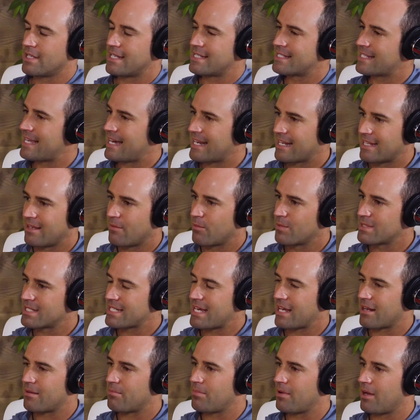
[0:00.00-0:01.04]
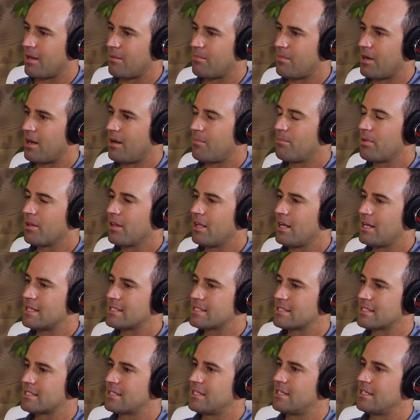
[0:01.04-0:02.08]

Is that it? Was well, that a, a, well, a plus?